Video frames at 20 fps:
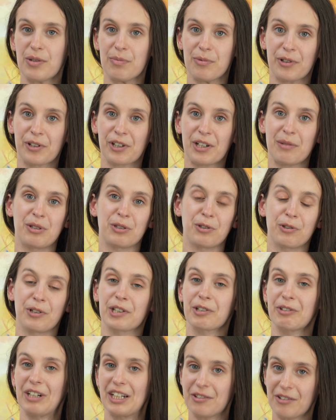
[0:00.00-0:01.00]
program and you're a
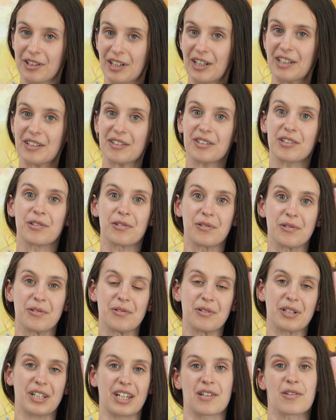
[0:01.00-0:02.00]
graduate,
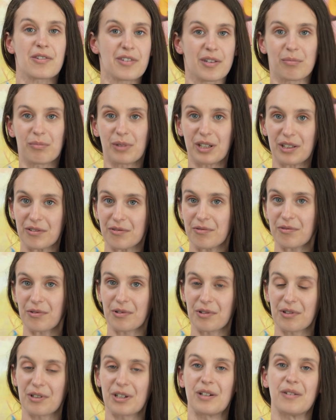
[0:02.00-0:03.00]
you can submit
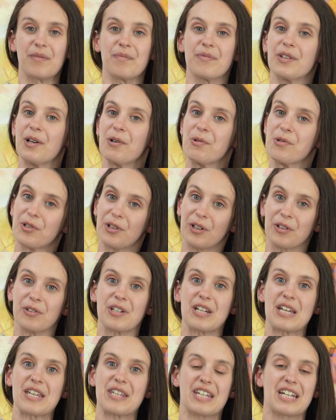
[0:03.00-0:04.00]
for those
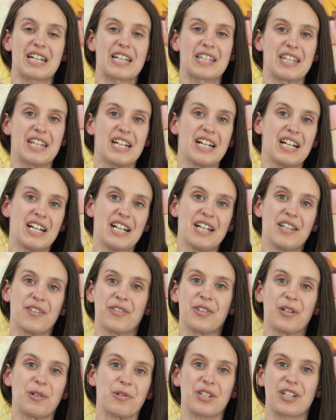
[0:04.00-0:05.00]
contests, and
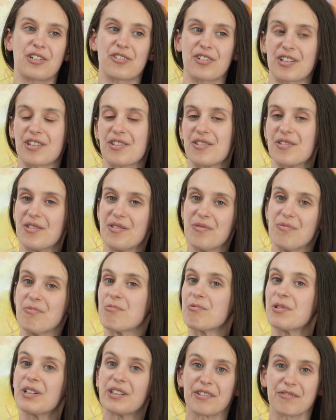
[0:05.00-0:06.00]
those are just
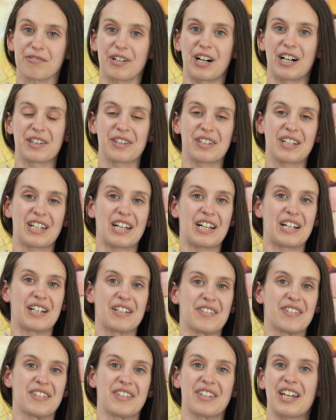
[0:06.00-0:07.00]
really fun.
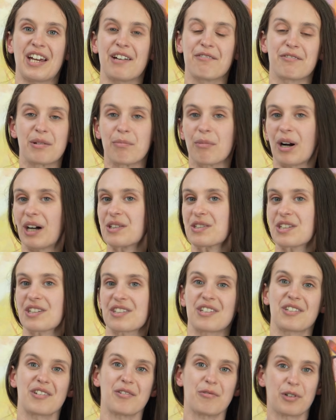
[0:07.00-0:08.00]
And every month is
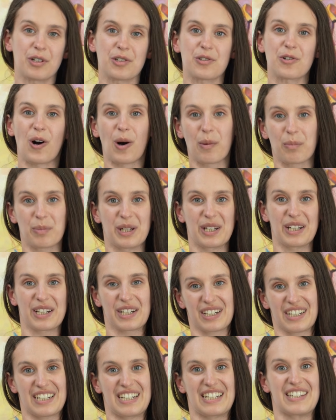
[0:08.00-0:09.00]
a different
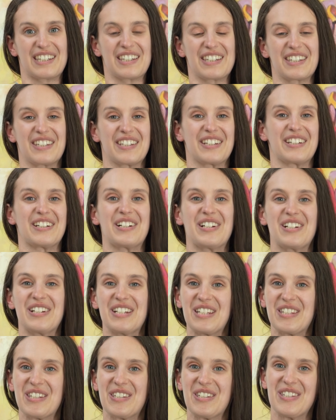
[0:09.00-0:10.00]
topic, and
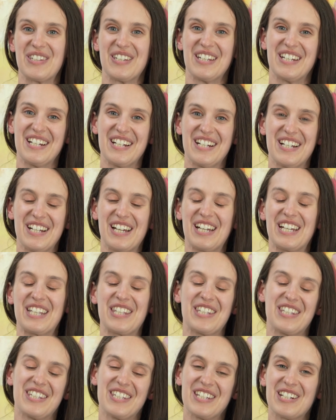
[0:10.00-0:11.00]

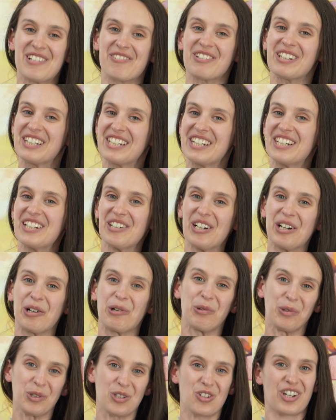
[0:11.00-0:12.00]
it's really a
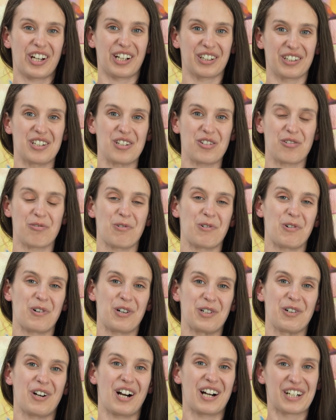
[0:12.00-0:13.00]
cool challenge for
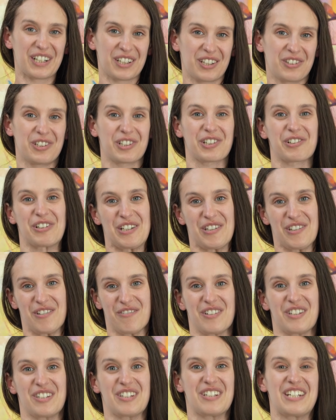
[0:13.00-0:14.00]
your art and your
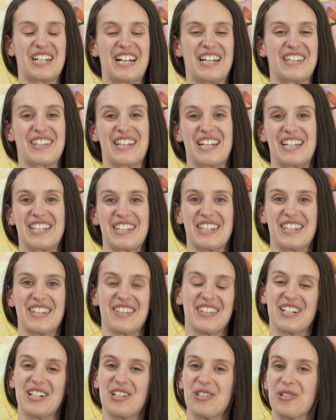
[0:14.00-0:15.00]
creativity. And then
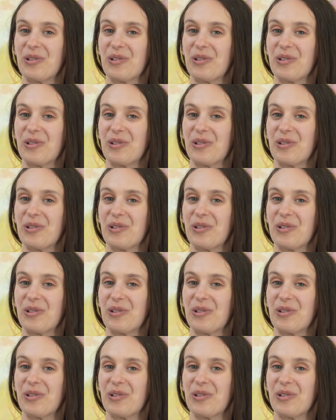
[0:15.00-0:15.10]
there is